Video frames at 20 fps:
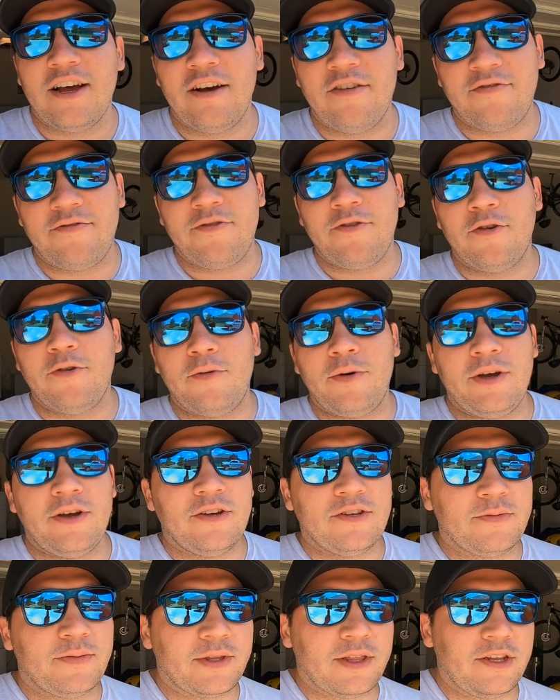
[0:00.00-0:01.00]
fuel
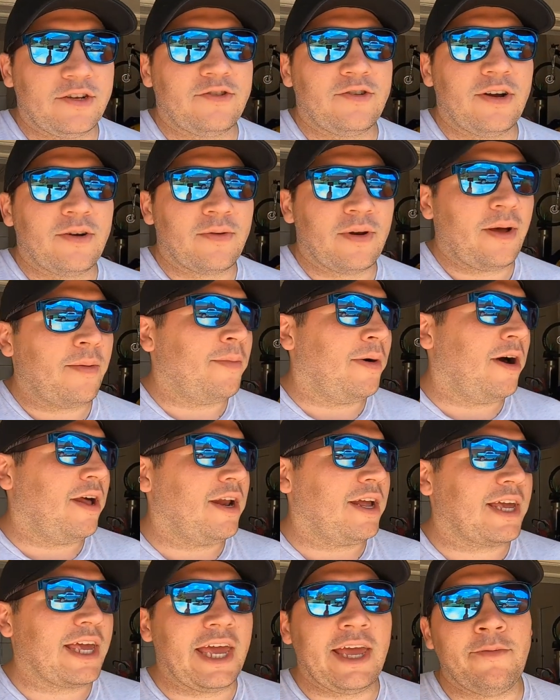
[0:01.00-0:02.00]
wheels, but the truck, when I bought
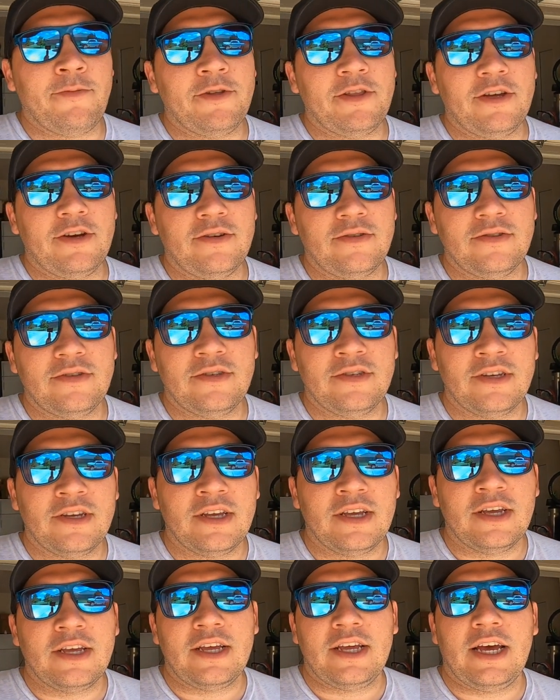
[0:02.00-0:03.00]
it, came with those.
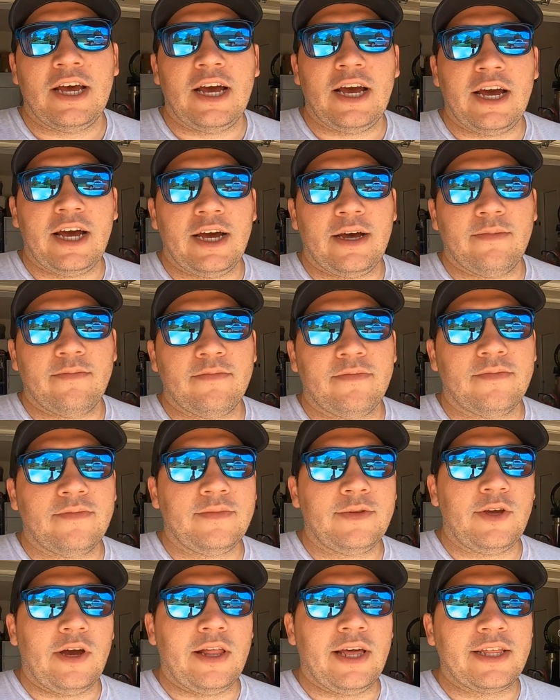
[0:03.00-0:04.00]
You know,
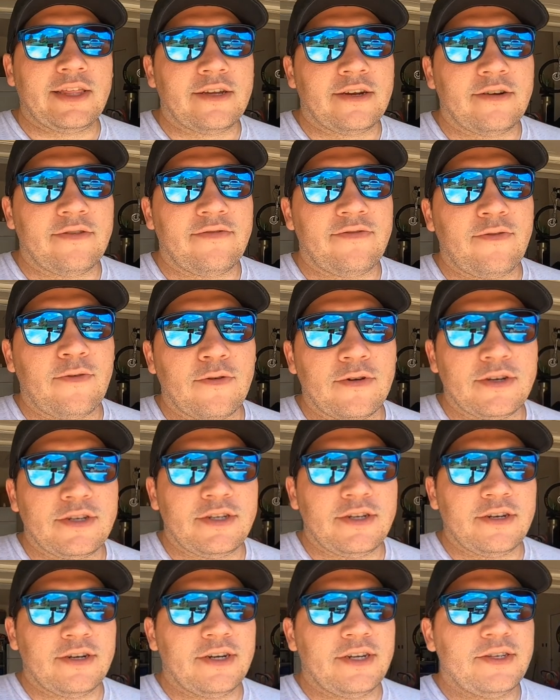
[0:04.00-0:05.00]
I like their Ford
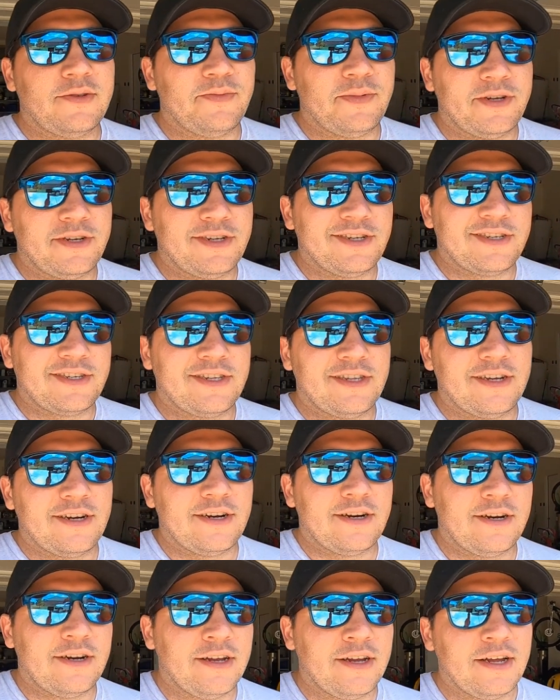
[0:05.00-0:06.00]
series, but just
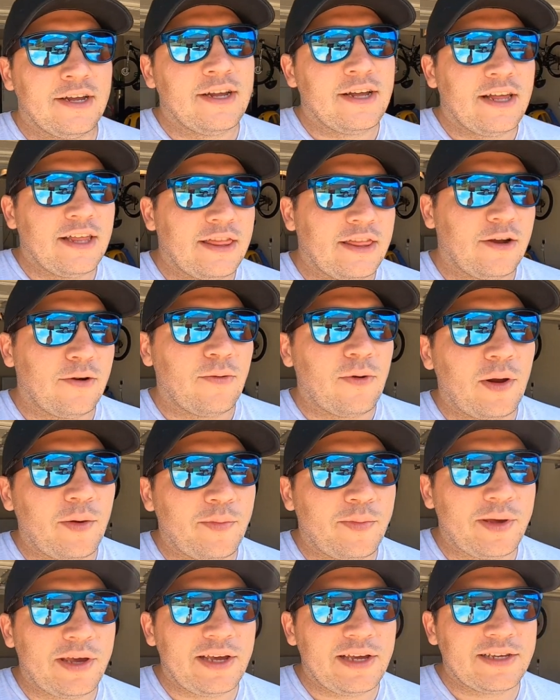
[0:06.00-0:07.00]
their one
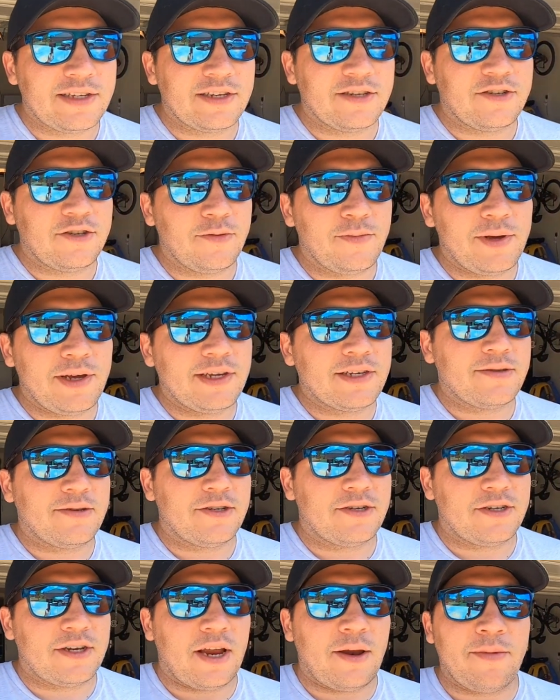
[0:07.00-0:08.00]
piece and two piece, I'm
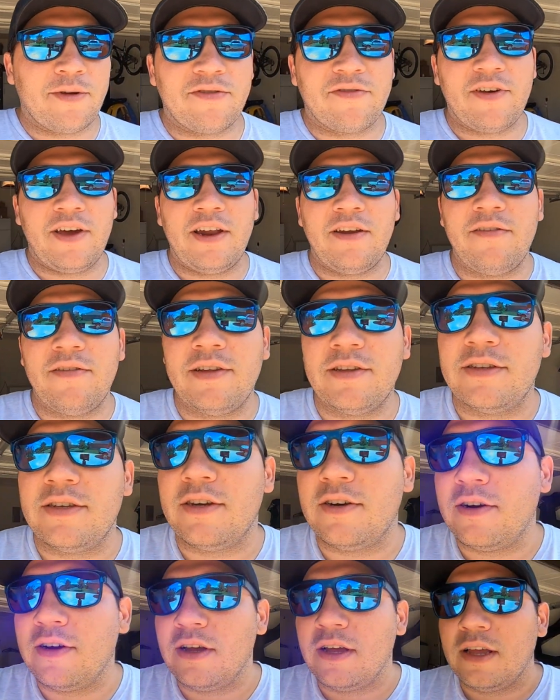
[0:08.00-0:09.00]
just not a big fan of it.
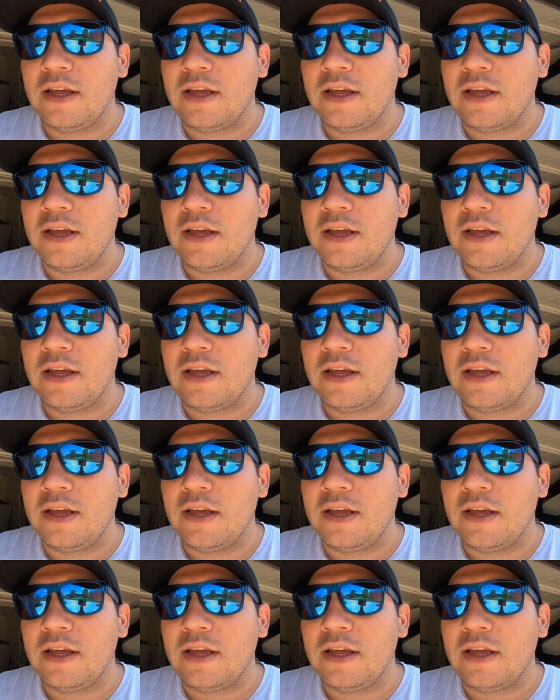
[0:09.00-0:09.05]
So